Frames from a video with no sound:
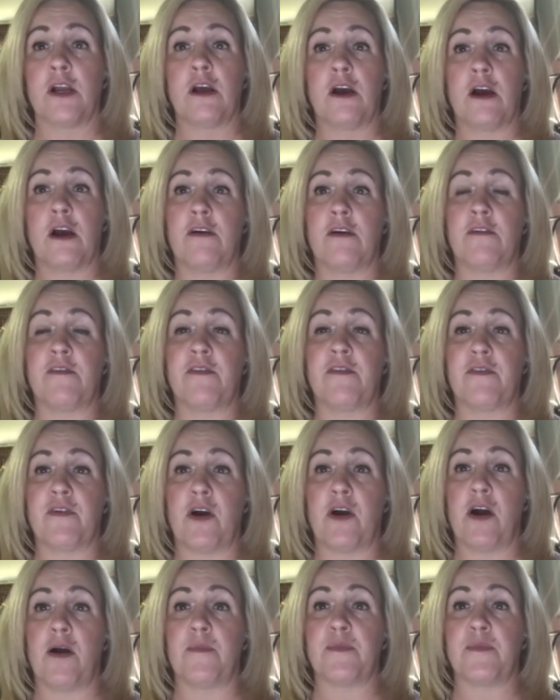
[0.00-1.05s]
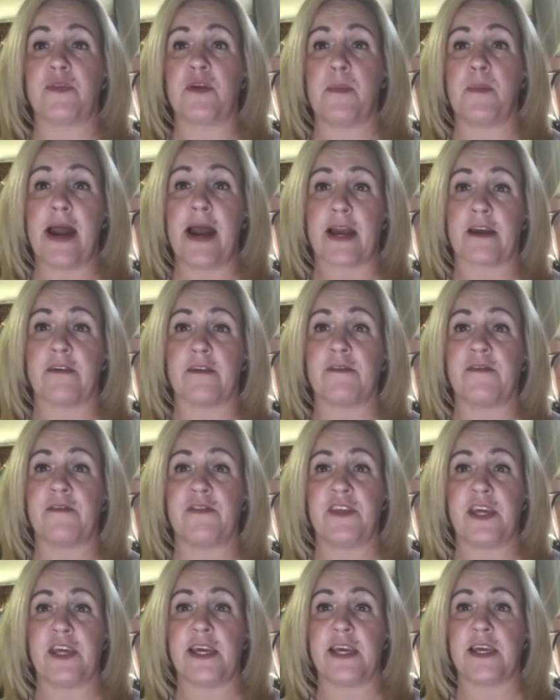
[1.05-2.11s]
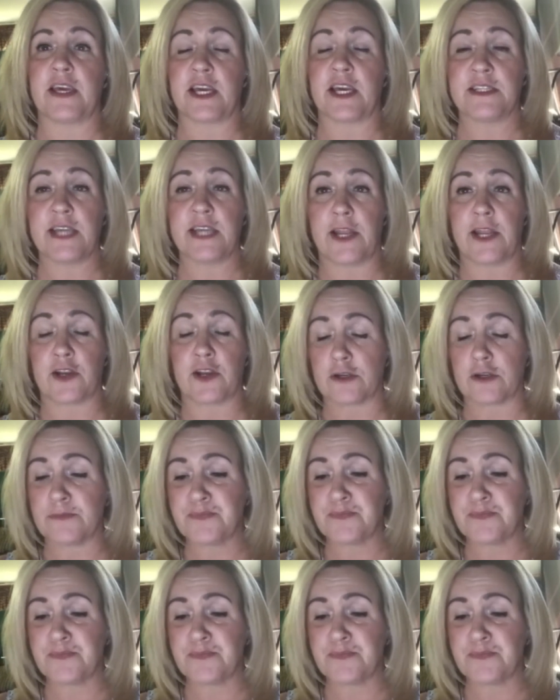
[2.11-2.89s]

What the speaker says: of the back of the container.